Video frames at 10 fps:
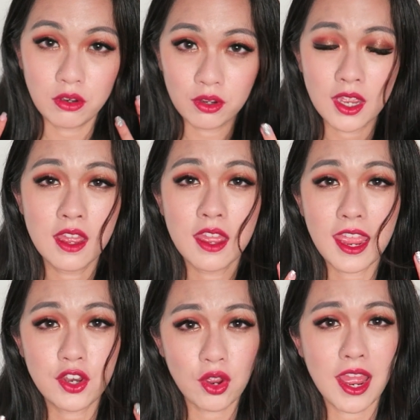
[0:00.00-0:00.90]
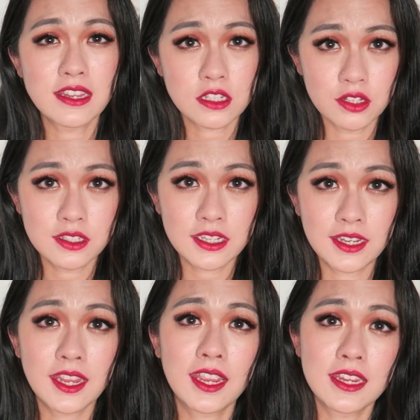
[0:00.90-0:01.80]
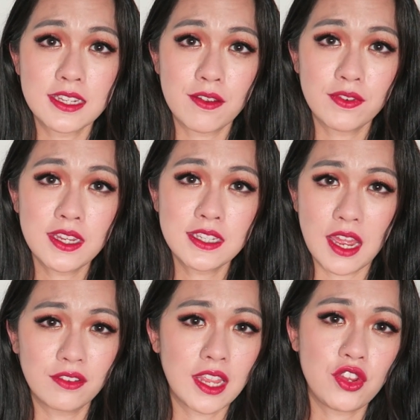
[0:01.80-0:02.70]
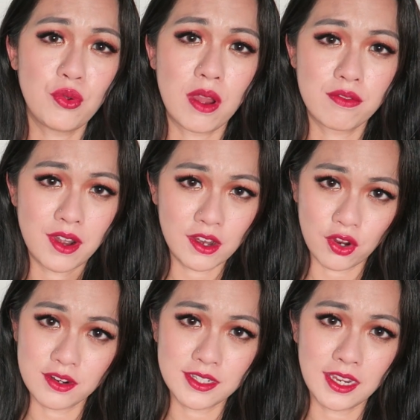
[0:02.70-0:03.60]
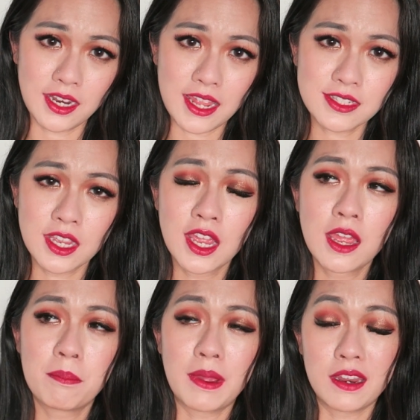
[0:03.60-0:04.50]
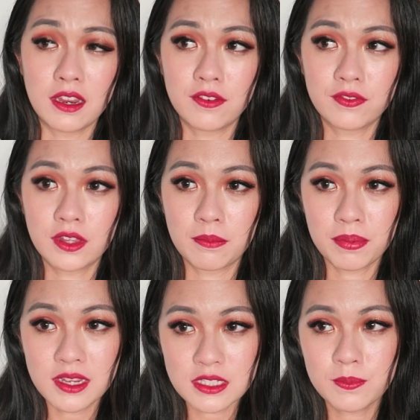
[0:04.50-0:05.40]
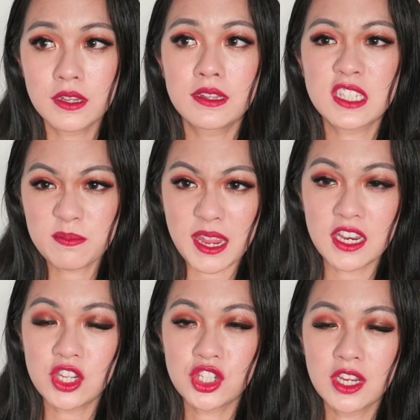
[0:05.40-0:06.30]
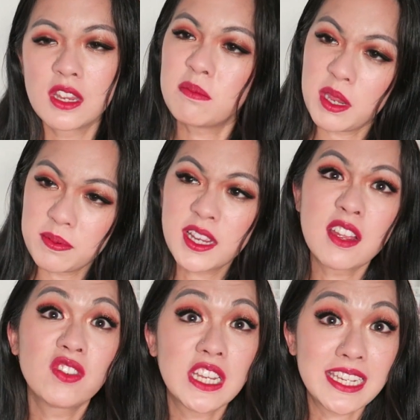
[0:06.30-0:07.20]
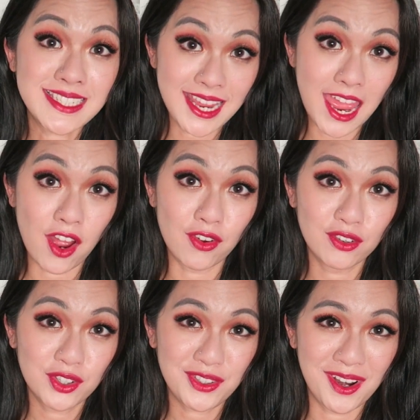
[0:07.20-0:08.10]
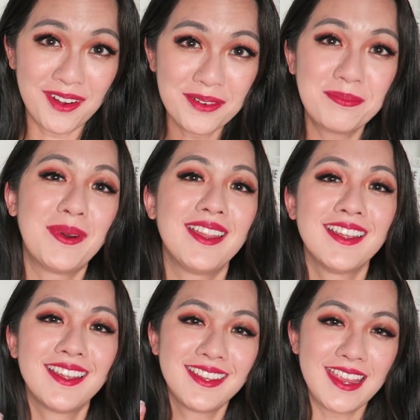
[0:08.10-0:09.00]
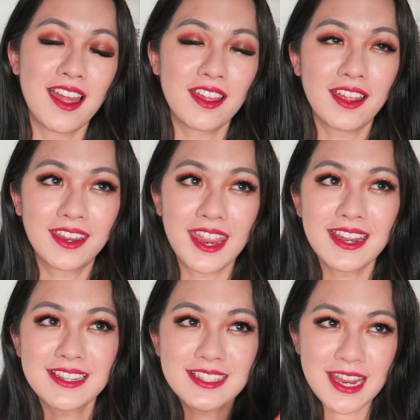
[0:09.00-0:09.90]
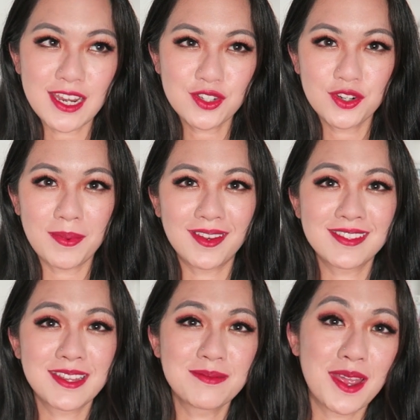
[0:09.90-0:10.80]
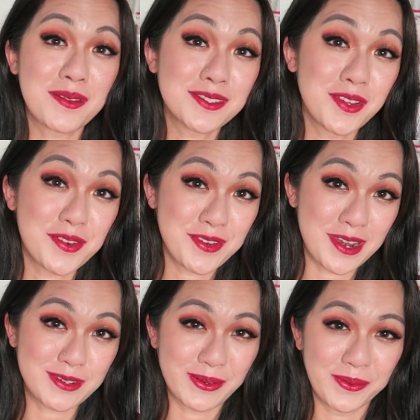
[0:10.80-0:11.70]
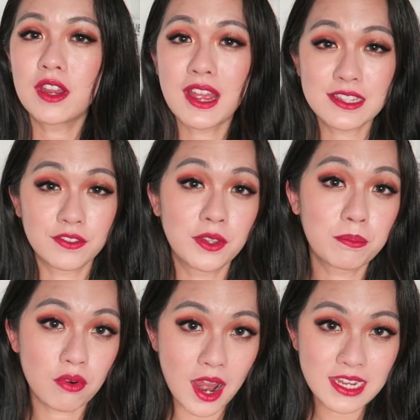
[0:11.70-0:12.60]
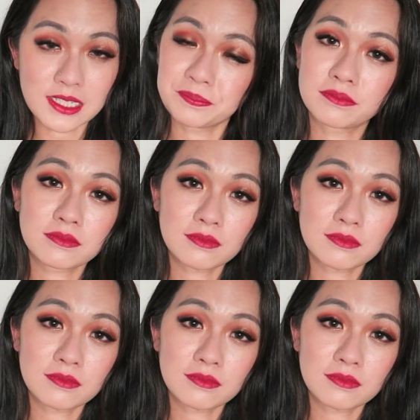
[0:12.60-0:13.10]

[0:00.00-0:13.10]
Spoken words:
look at your eyes closely, they can definitely tell that you are wearing contact lens. But if the Persipo and the Spanish, people can't really tell, you know. But yeah, again, it's natural, but at the same time it's not natural. In regards of the price,